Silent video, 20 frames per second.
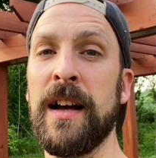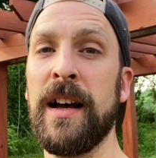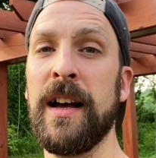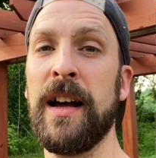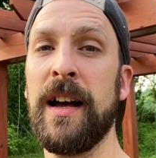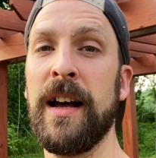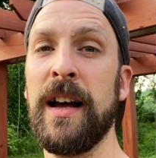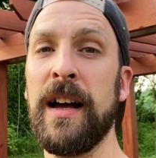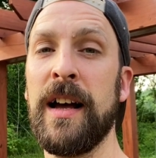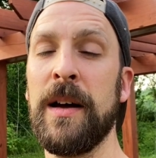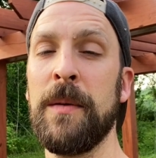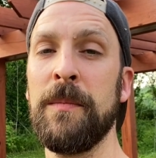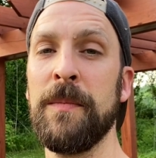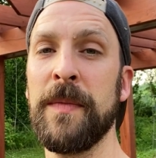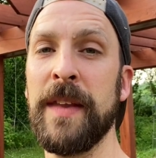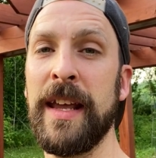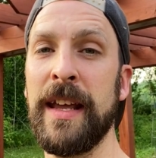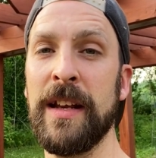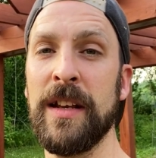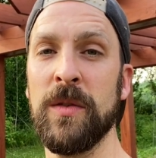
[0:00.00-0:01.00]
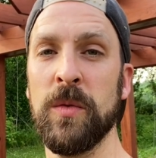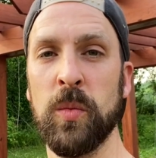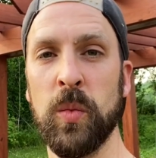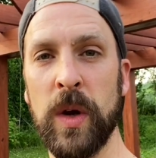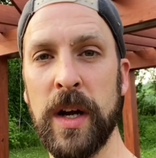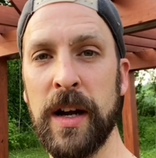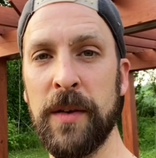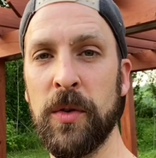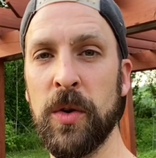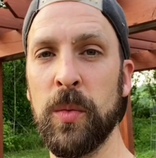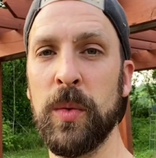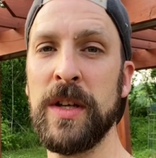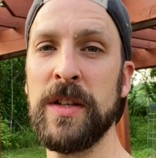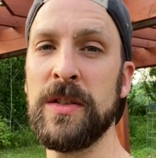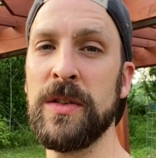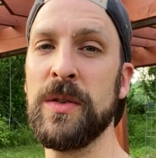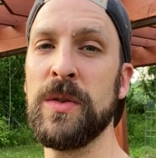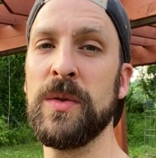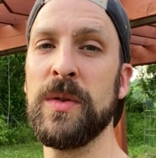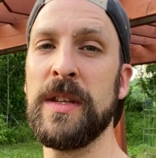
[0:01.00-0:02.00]
And whenever we
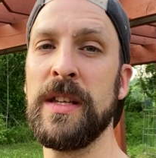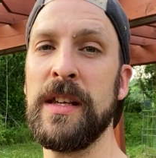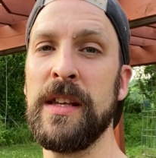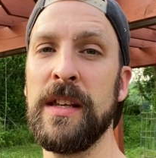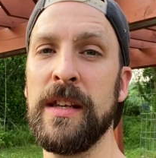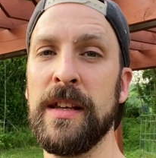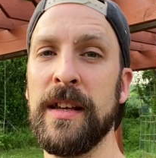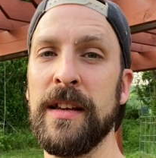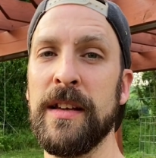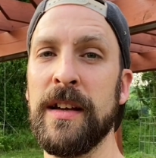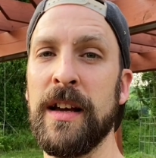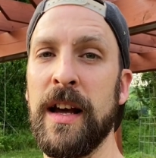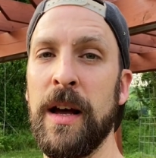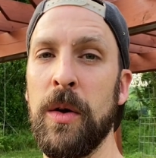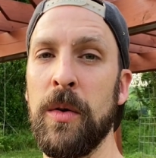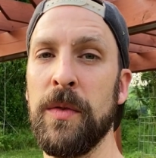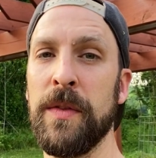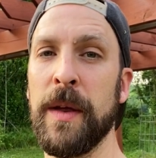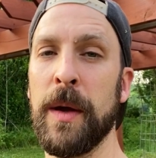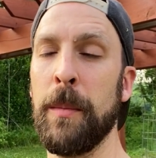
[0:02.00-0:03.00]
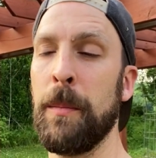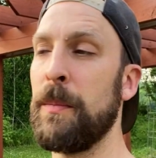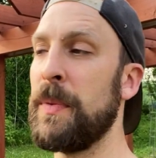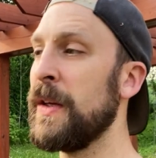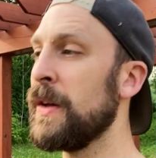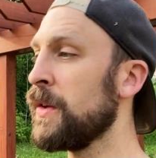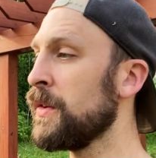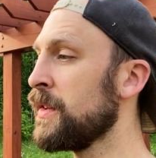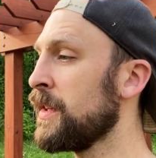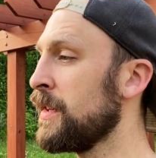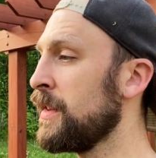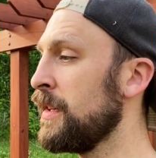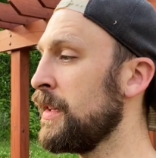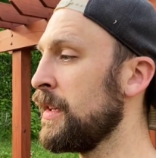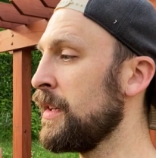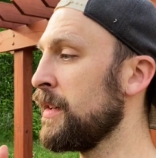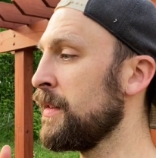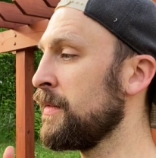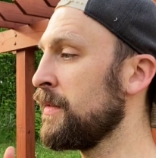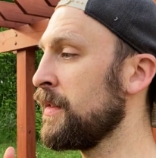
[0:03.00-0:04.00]
do the build,
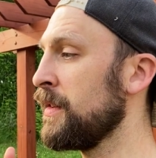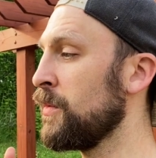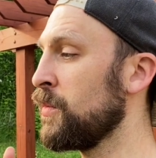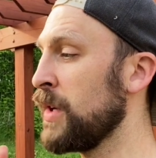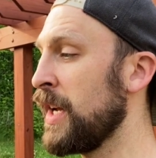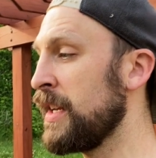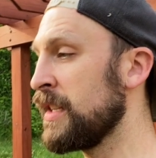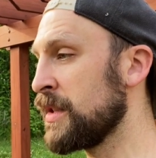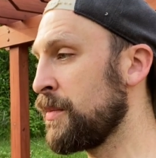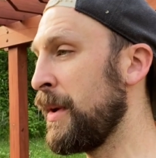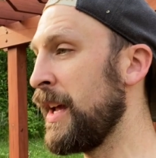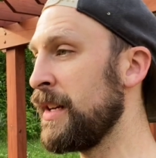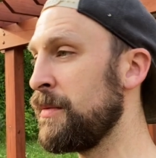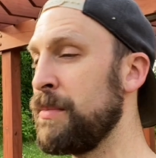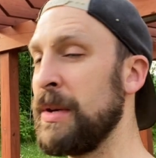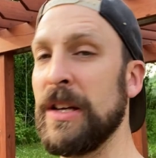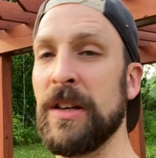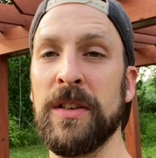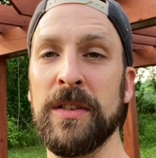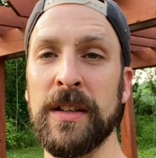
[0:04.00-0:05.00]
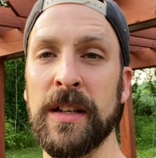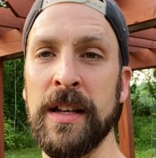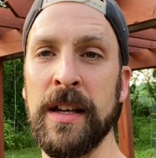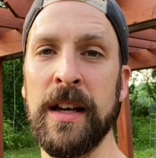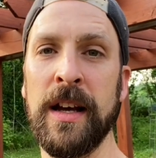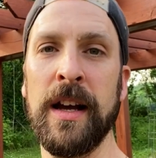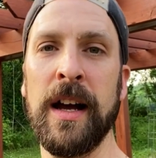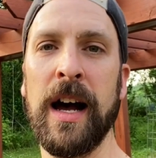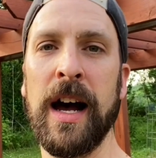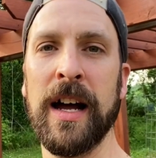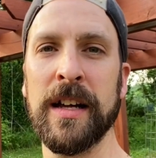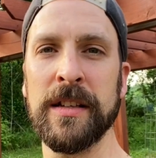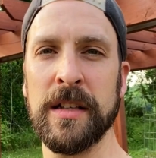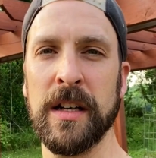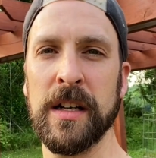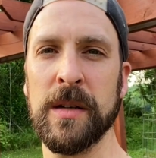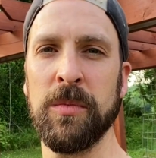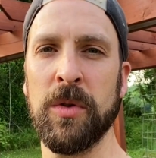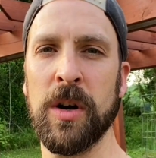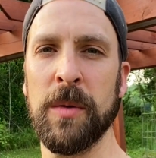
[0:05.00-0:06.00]
the raised bed build, I'll
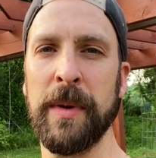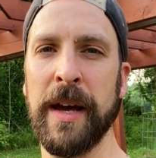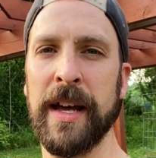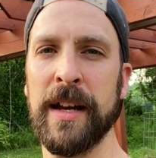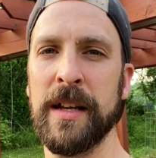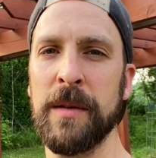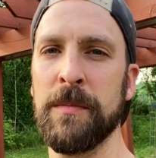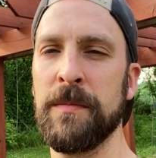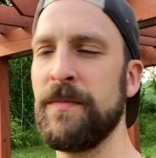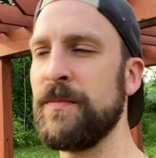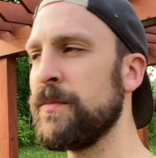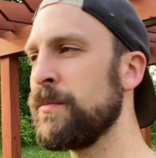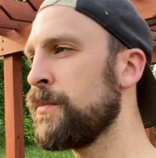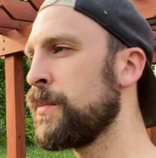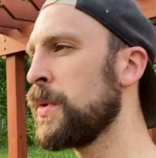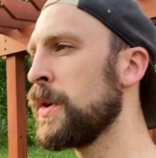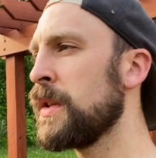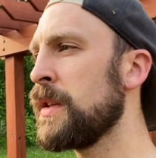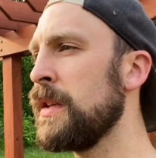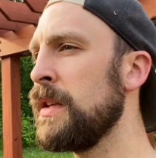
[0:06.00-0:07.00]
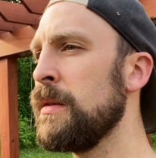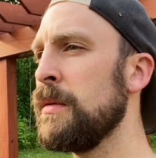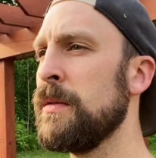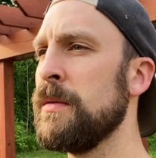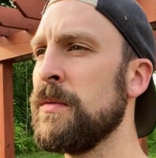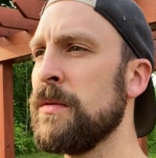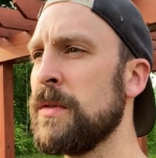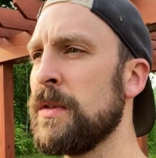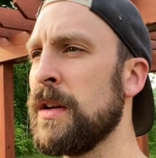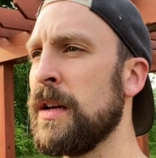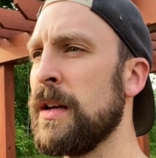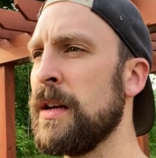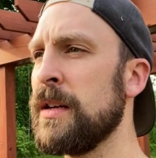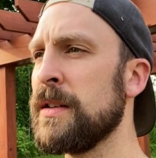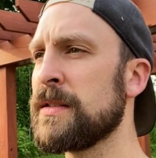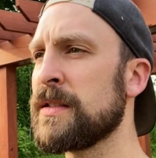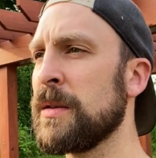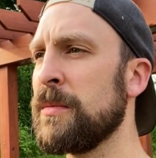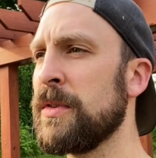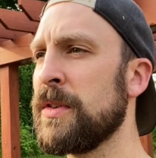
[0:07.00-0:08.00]
talk more about it. Put
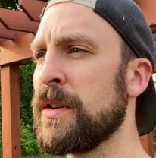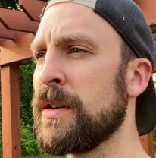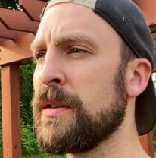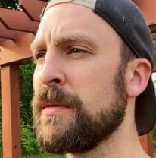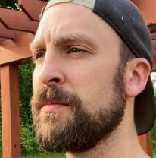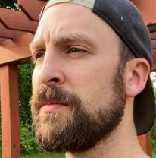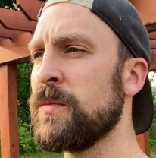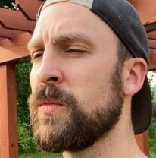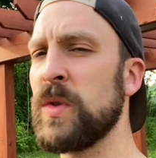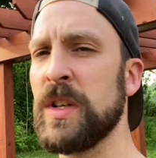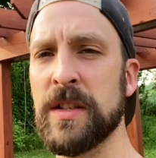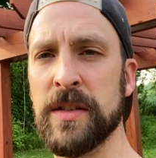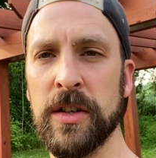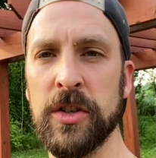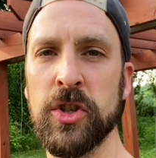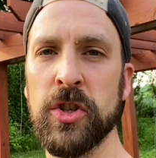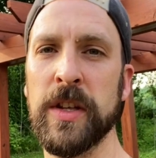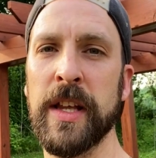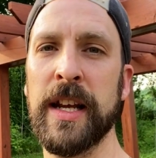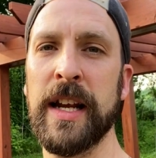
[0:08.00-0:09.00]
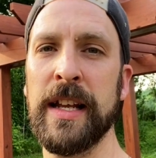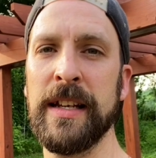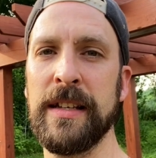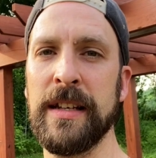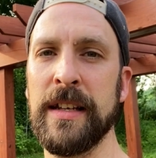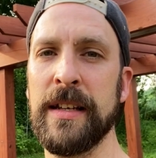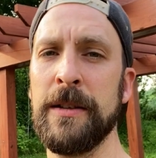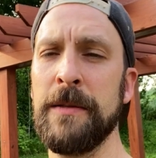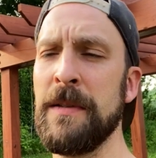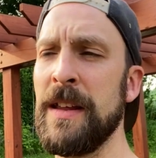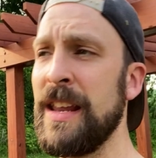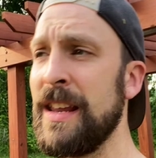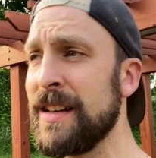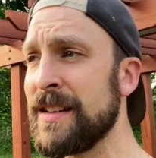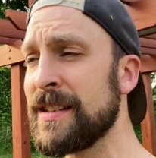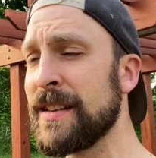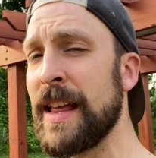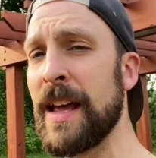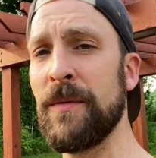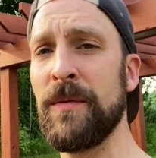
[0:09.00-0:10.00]
some of the research that I did
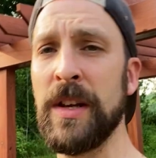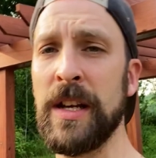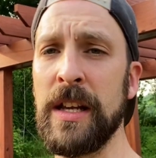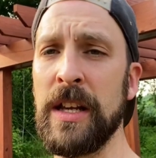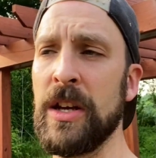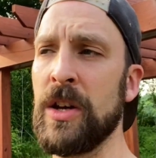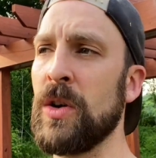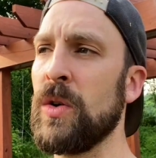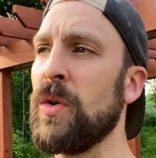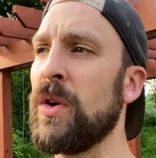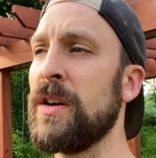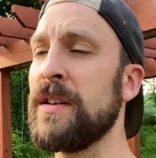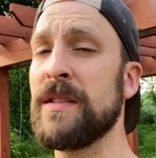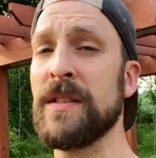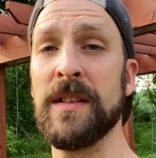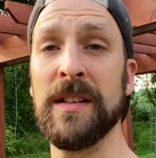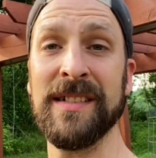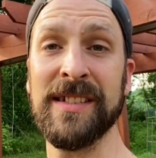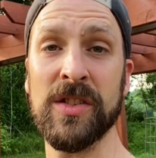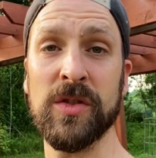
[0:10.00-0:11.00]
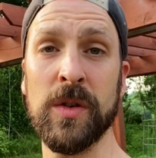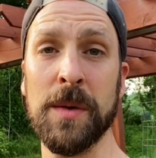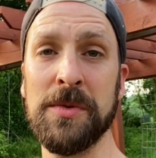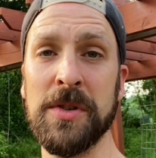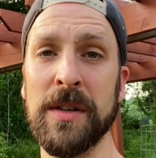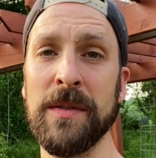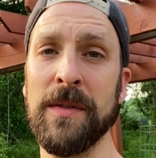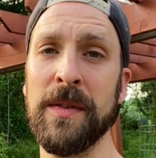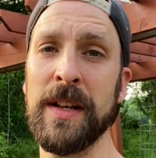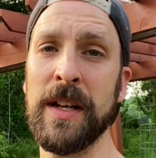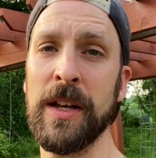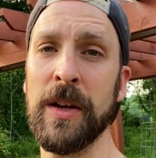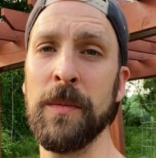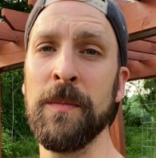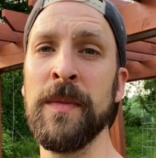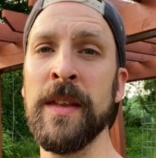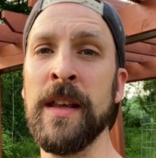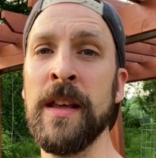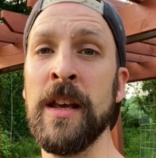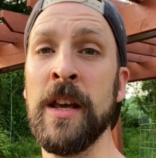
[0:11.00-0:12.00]
into that video or into the description of the video.
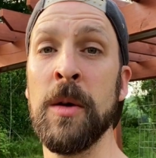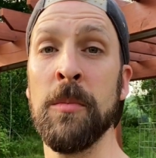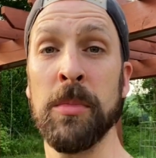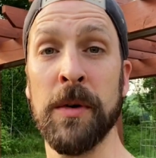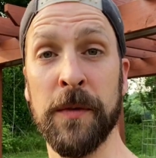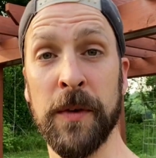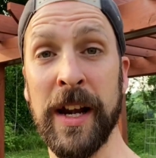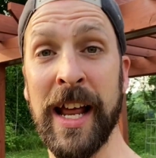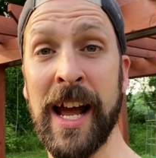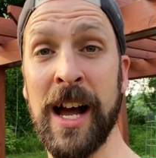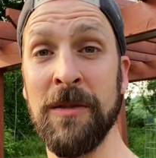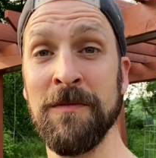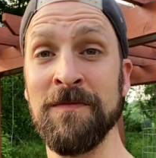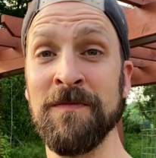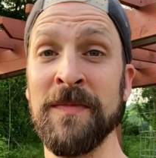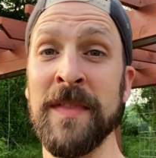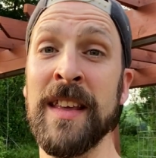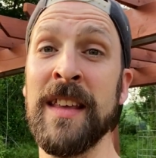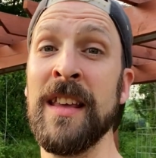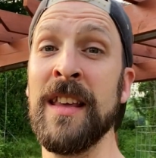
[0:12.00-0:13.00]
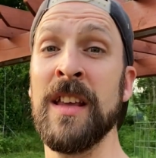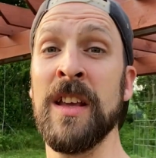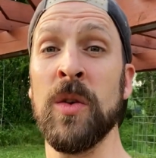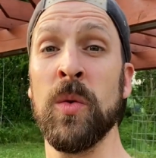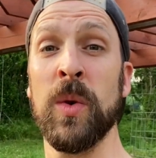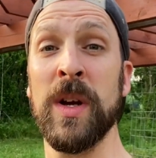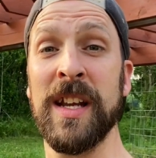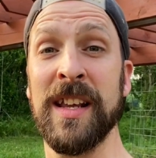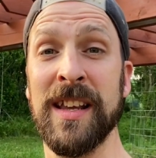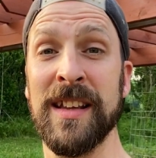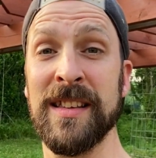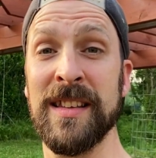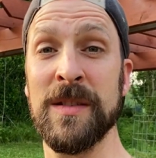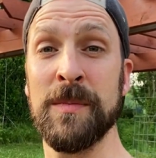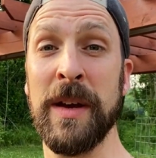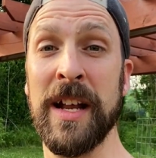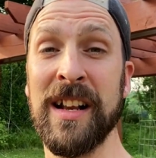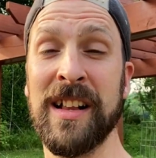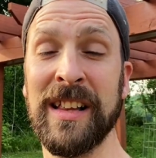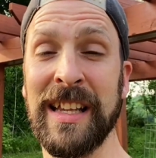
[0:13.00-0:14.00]
But for now, we need to get this
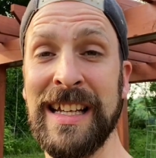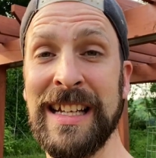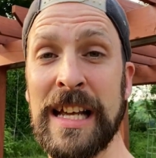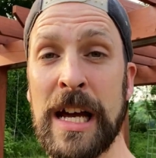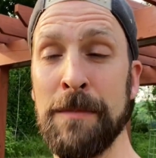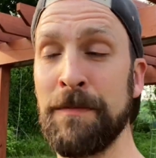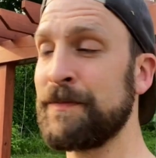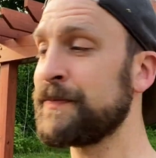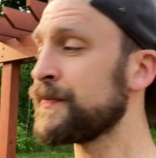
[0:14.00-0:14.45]
bed cleaned up.